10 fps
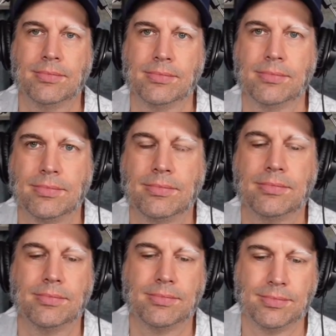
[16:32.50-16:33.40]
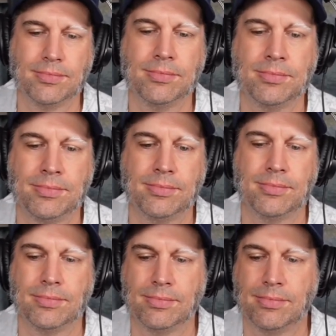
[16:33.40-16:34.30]

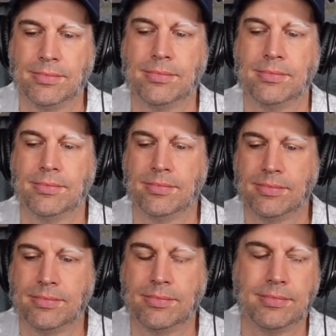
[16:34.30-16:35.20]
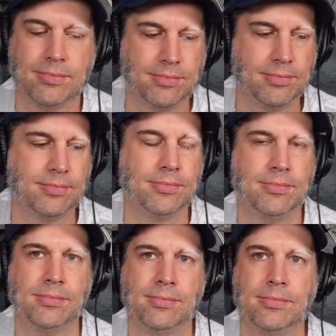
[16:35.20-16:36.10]

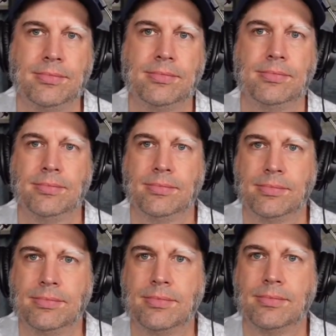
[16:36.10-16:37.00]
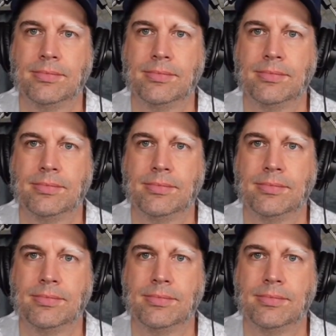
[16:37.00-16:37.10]
[no speech]